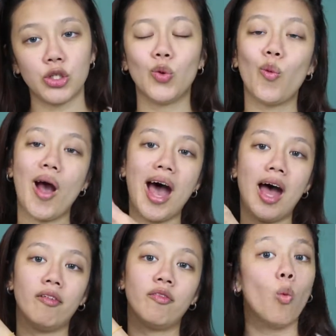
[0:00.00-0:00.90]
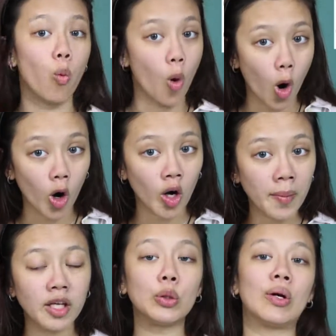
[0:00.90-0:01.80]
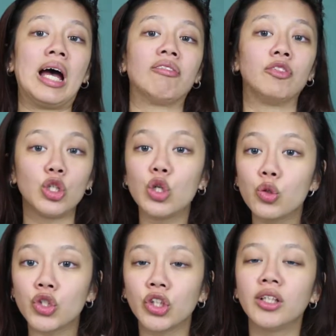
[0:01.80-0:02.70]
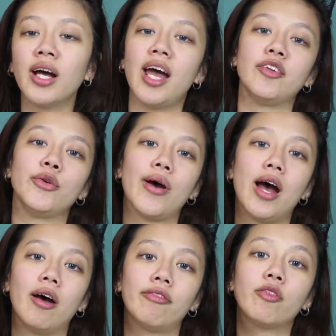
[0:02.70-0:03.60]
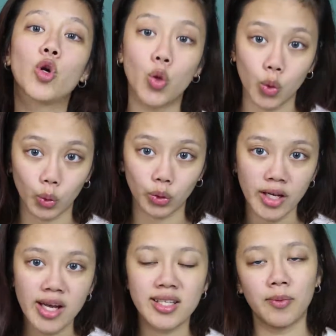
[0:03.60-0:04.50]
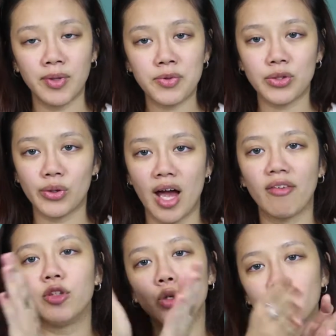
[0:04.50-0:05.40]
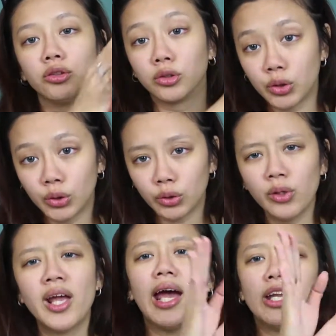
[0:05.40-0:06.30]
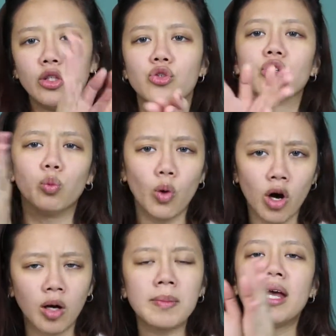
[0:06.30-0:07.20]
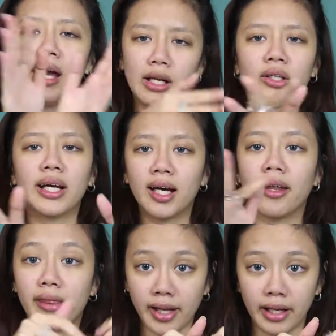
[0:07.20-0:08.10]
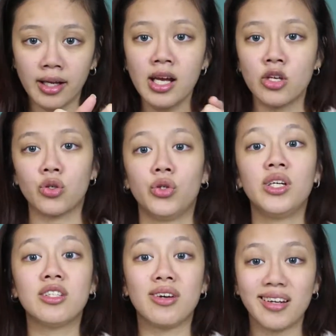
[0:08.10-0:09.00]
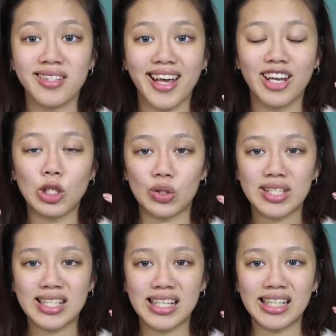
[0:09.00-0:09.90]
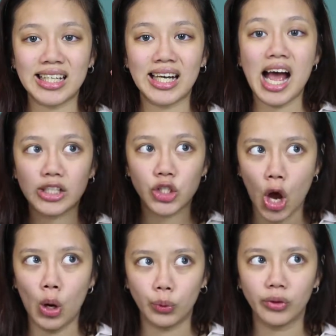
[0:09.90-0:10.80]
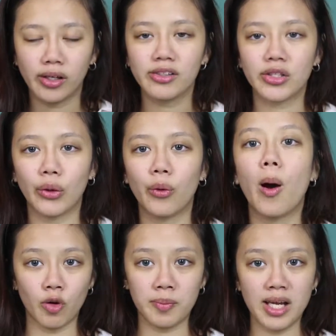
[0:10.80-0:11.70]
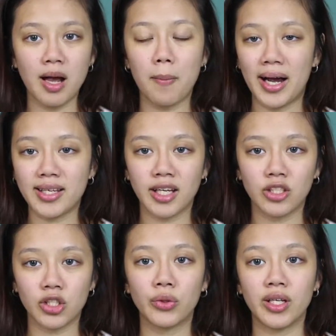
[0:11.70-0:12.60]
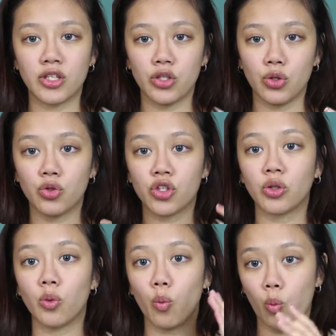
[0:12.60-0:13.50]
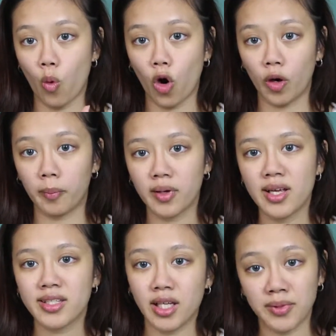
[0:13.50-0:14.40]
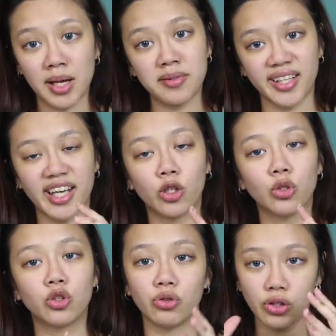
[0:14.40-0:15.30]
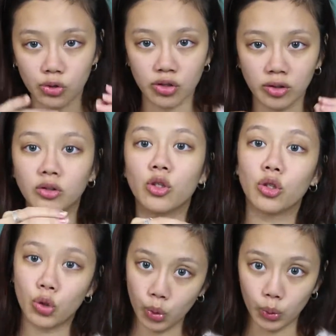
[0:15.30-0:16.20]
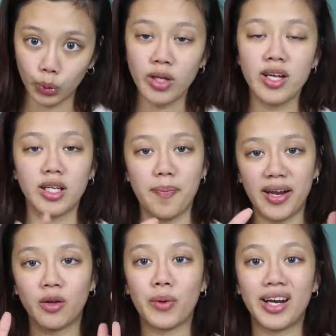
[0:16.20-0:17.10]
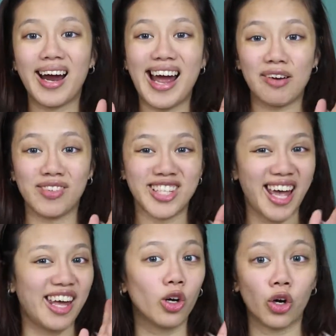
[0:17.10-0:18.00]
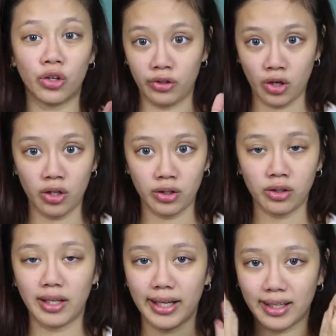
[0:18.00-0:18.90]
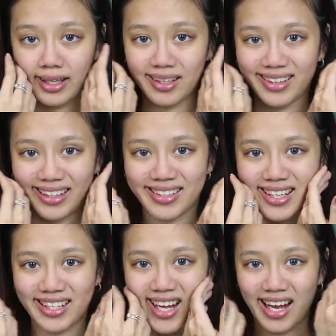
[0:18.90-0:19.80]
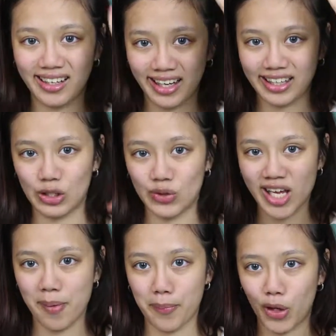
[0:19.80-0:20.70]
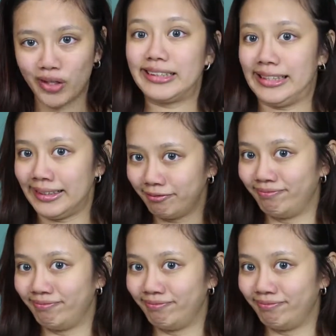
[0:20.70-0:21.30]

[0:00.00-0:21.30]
You have warm, you have neutral, and you have cool. Sometimes you have neutral cool and neutral warm and all that kind of thing. So you need to understand your skin tone. So for me, my skin tone is neutral warm. Sometimes it can go to neutral cool, depending whether I have a tan or not. Like skin tan, like, you know, sunburn. Yeah.